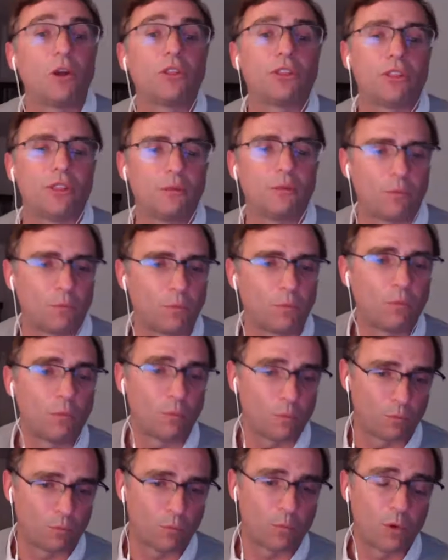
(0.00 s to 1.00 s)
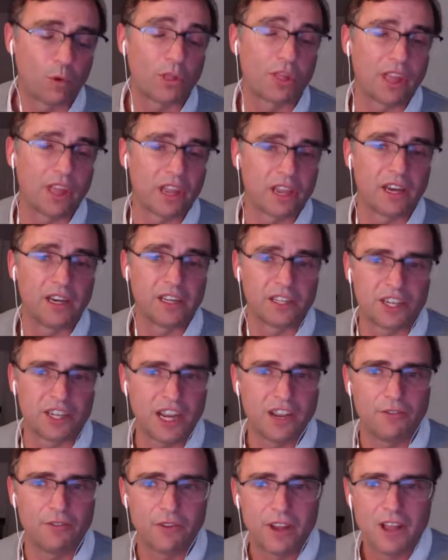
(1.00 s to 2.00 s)
what they can
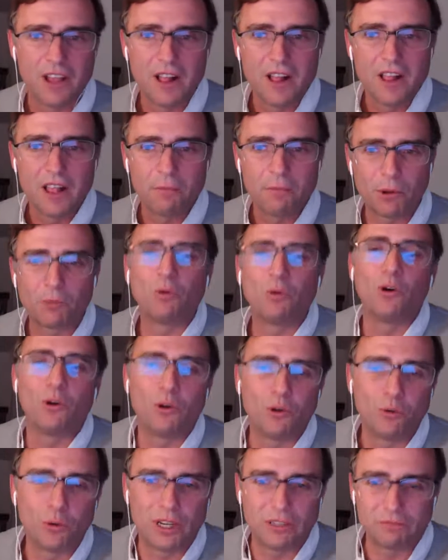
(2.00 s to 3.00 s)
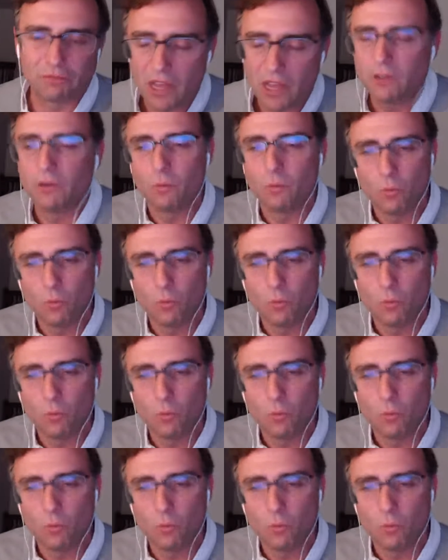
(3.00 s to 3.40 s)
achieve. But we're always